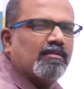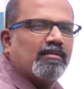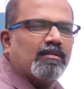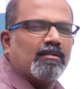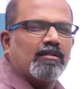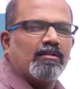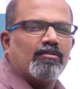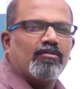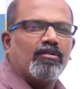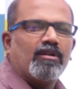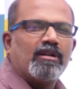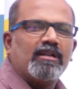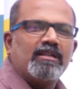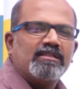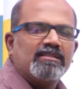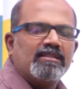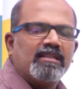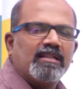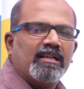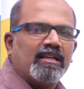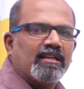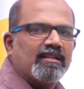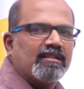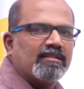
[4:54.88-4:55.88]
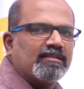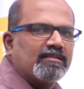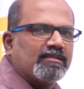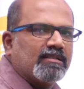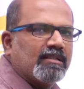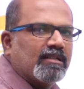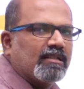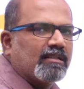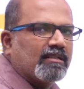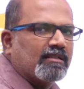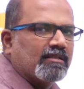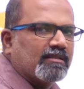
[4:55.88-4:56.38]
You all easily
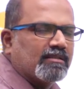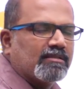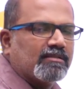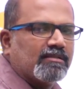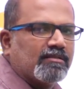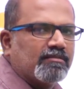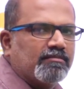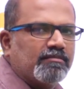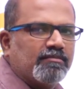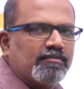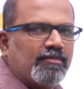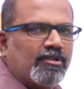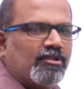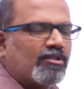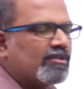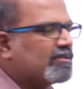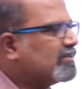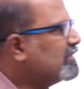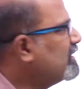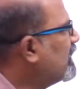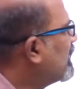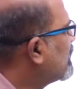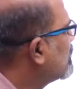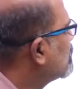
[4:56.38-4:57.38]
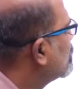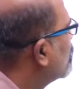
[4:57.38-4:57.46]
understand this, because there is